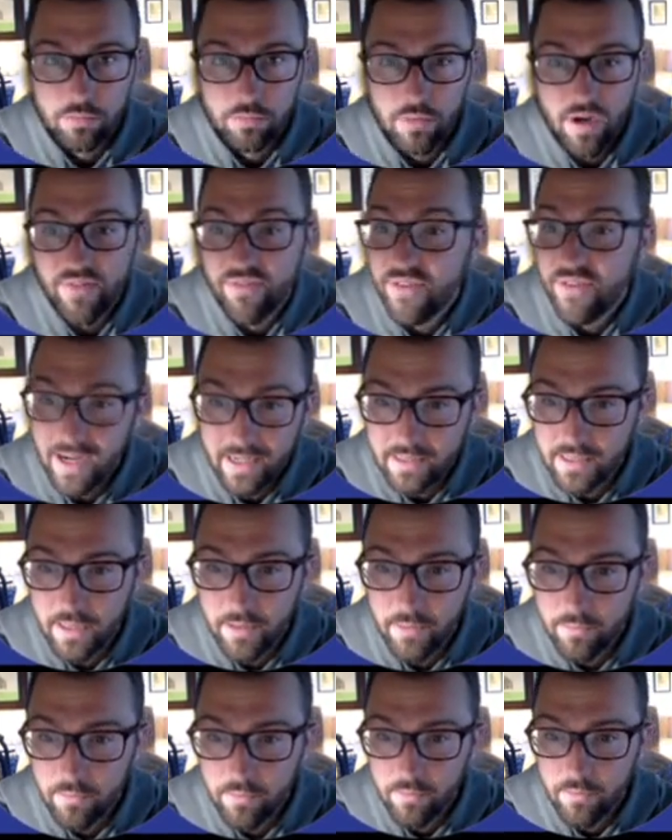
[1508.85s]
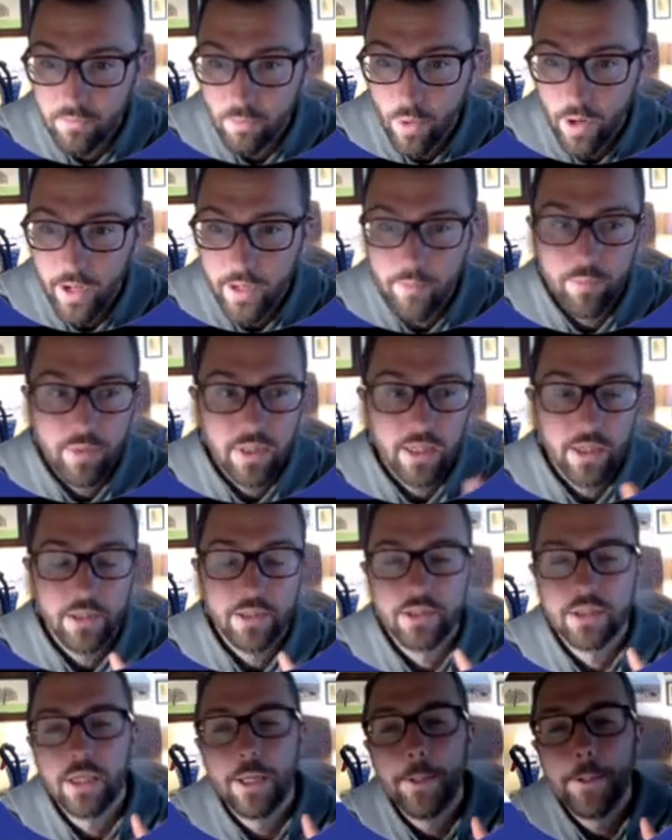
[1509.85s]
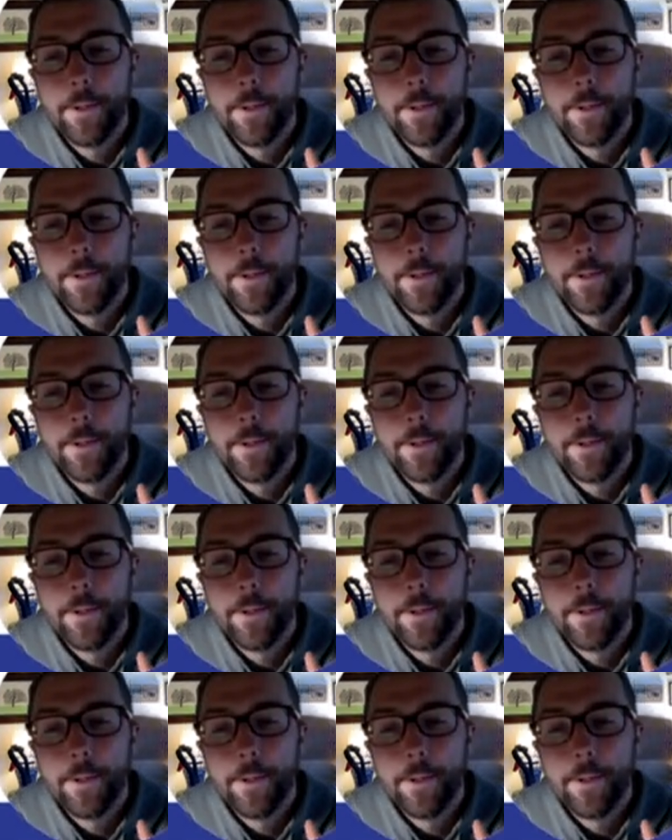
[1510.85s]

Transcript: affect him, right? Because